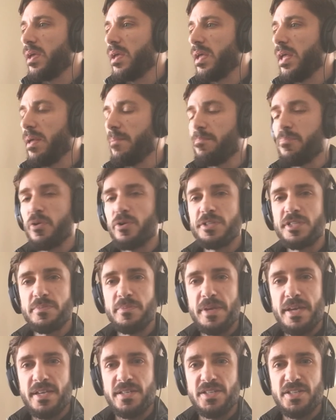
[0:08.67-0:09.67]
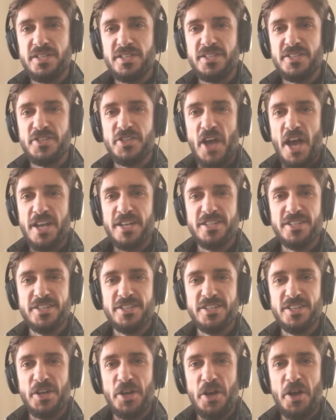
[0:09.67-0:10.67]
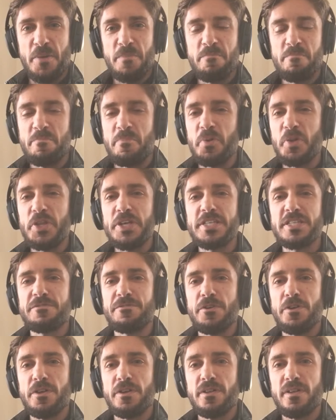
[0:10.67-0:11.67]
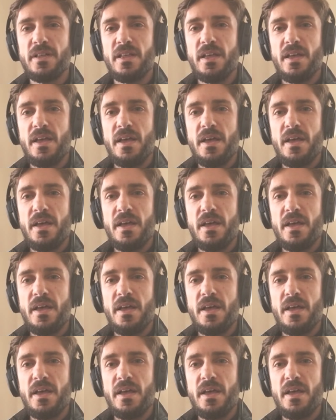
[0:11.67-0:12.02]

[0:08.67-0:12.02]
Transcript: It puts me into such a blissful,